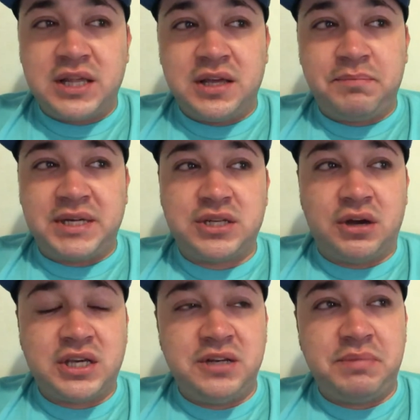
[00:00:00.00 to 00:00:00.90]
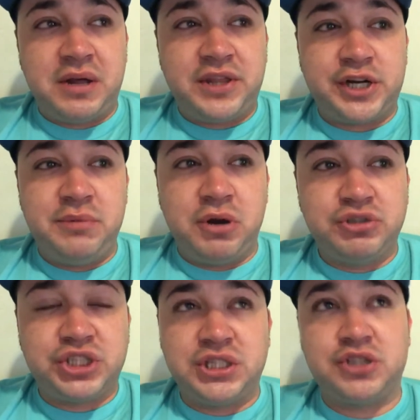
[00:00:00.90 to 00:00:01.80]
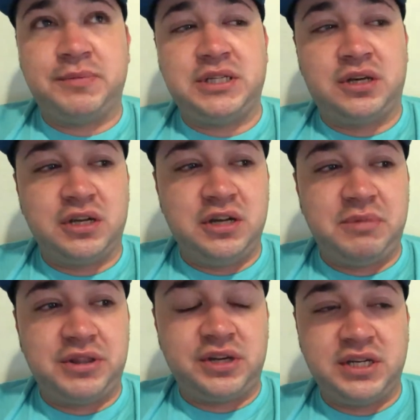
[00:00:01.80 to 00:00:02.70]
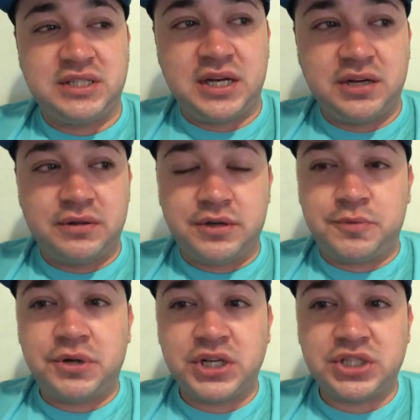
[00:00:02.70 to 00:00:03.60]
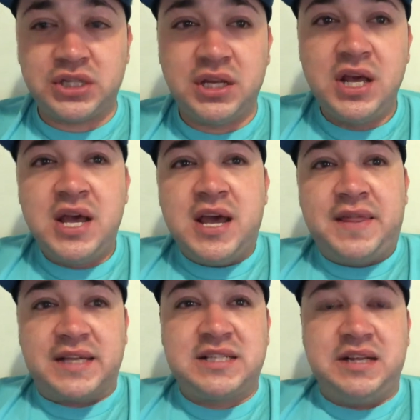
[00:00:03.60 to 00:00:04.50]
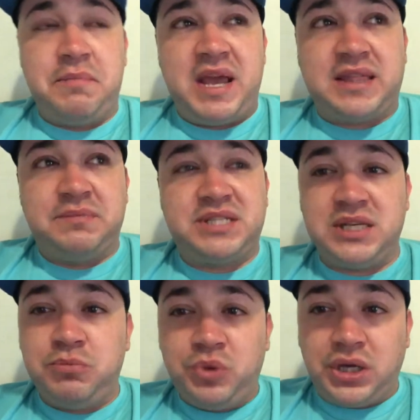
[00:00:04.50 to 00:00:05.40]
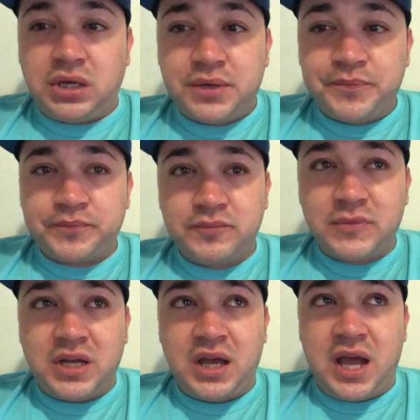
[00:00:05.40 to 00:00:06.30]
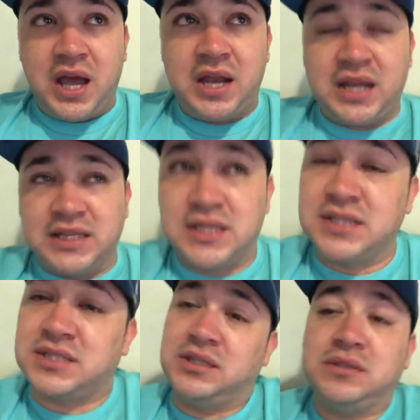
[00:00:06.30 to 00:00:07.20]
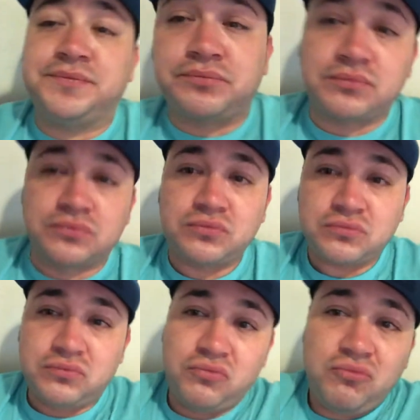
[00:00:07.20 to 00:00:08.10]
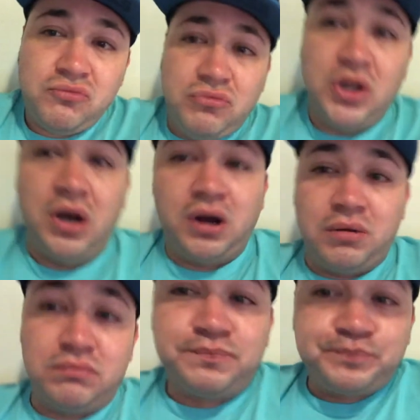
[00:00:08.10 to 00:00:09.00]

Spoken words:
that by talking about their emotions or by talking about their anxiety or their depression, that's going to make them seem weak. And it doesn't. You